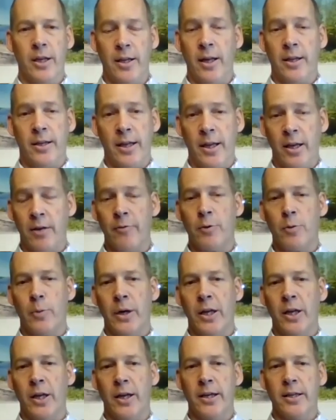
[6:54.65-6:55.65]
at the end of
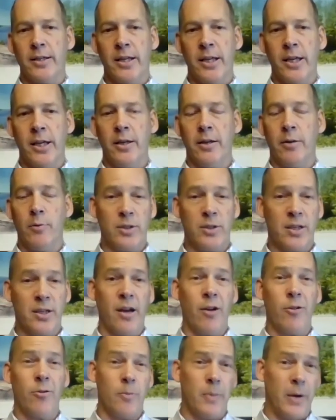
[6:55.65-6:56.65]
2019 and was
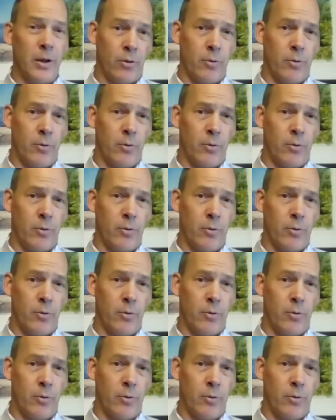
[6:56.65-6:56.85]
down to about